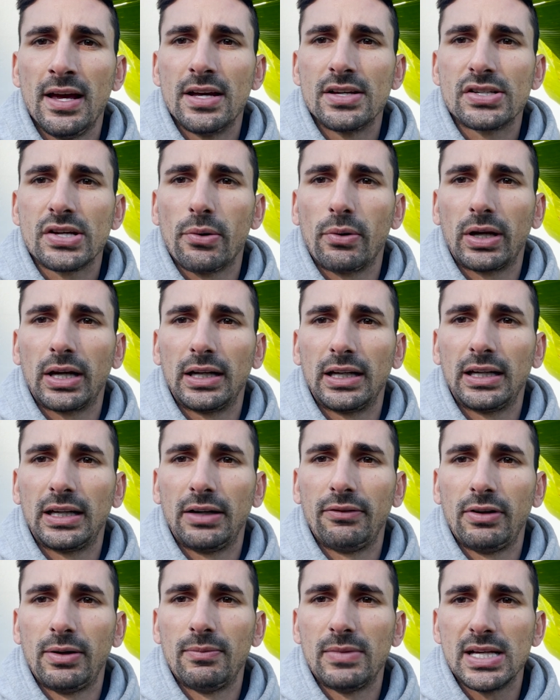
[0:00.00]
So we're going to
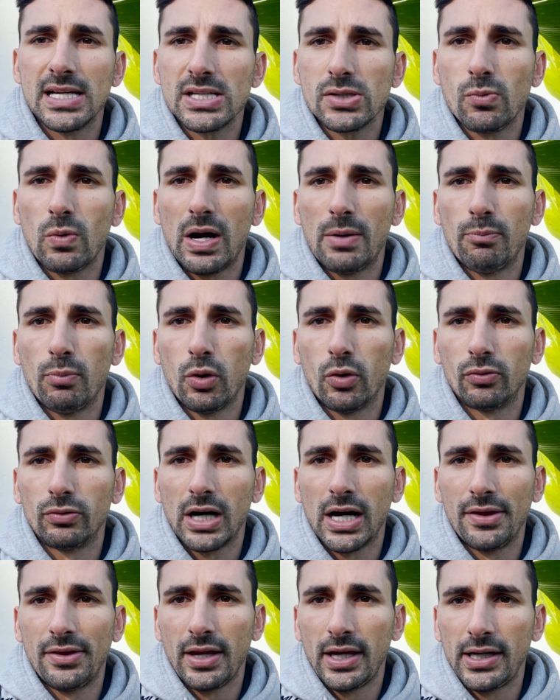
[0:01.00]
give him this one more
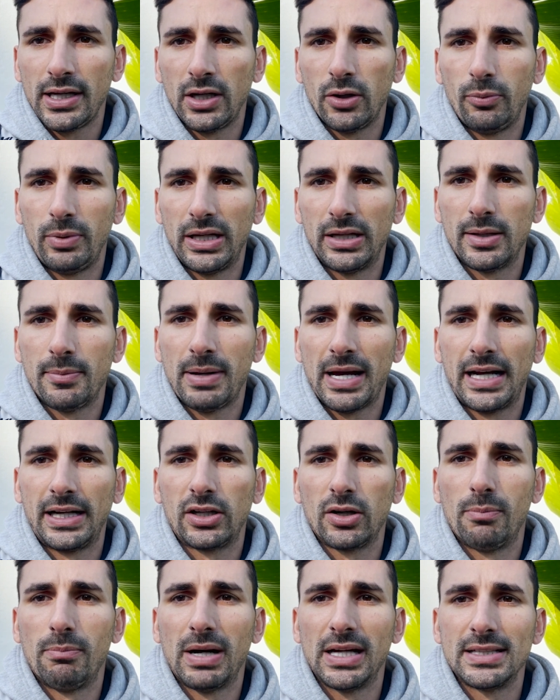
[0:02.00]
run, then he'll be in the
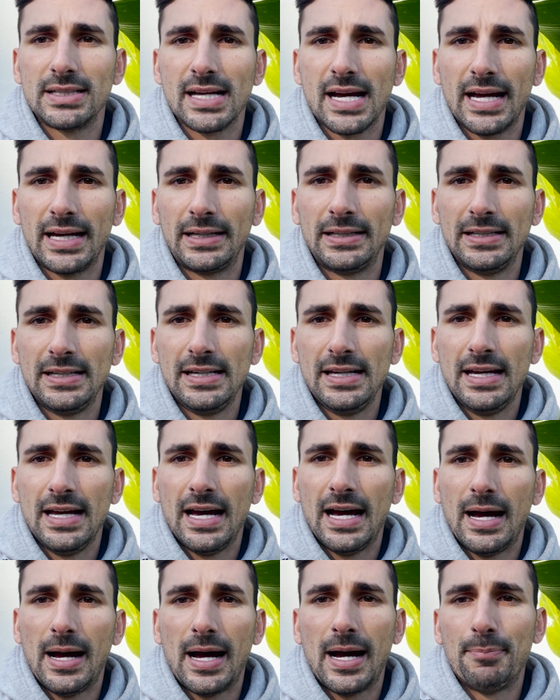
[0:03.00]
paddock on Monday.
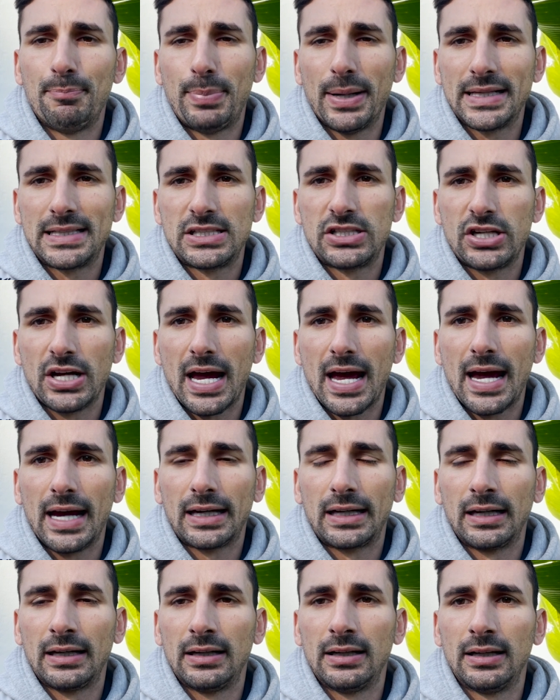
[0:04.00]
Uh, but
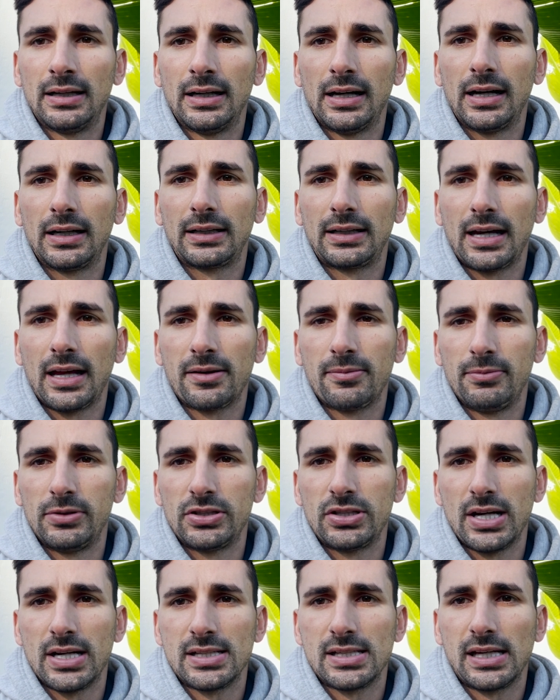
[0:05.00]
Jag, uh,
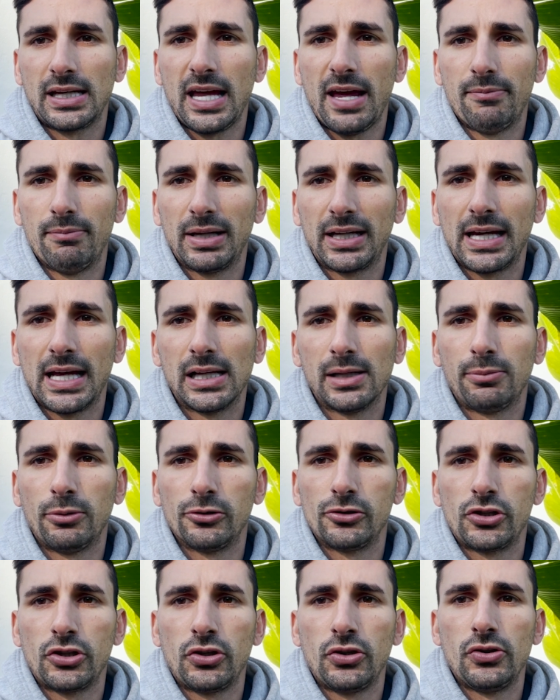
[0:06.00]
Guthmann-Chester gave him a gallop
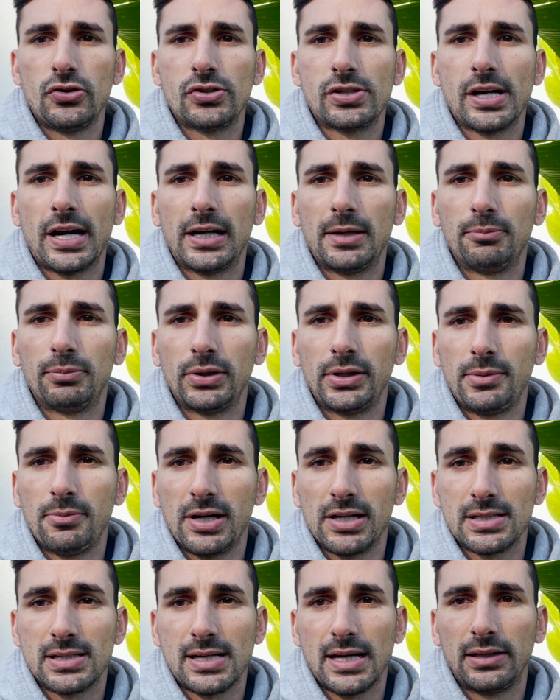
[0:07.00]
on Tuesday and pretty
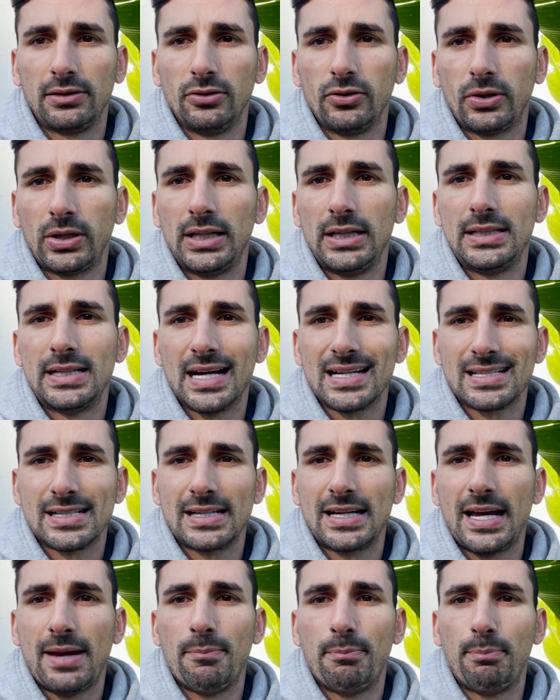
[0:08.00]
much said, look, he
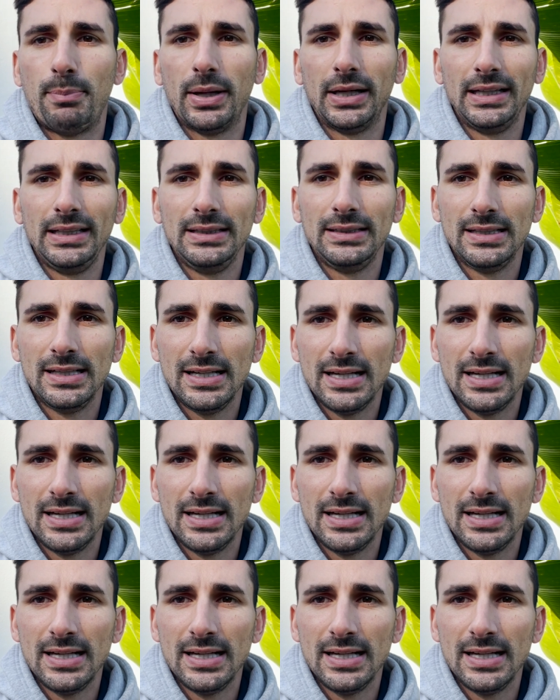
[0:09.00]
doesn't get beat.